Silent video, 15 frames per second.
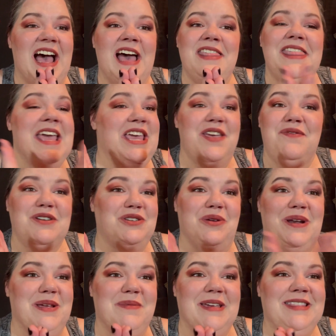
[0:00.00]
thank you for
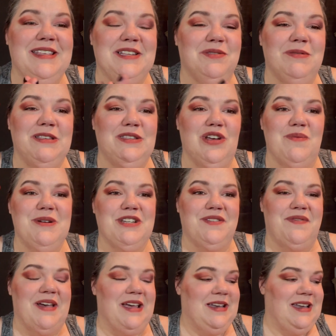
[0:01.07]
joining me. This was so much
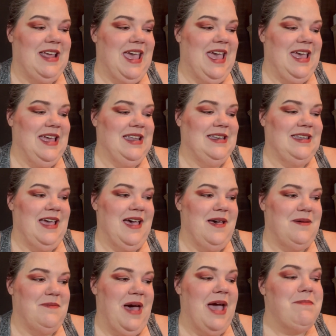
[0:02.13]
fun, and
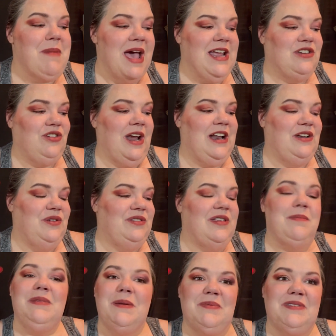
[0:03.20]
I might try to do
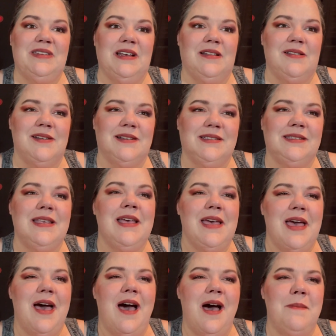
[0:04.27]
some lipstick looks.
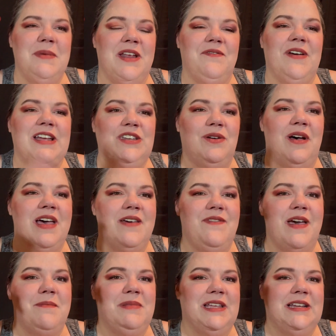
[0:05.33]
And if I do, I'll have
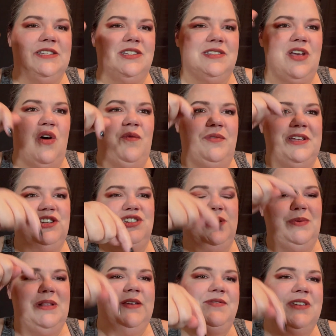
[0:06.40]
Emily, just hopefully she
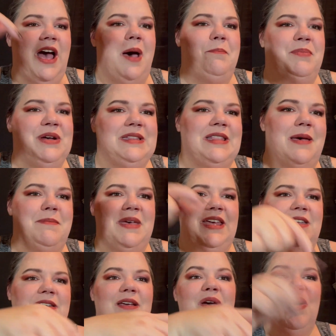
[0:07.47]
will have put them
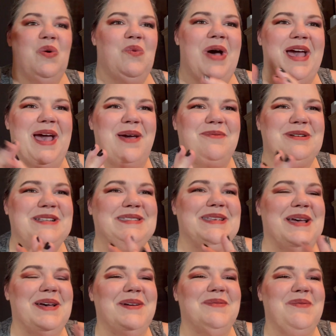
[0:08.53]
in while I
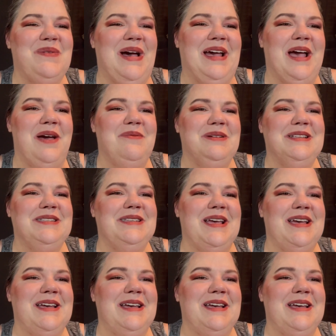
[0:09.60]
was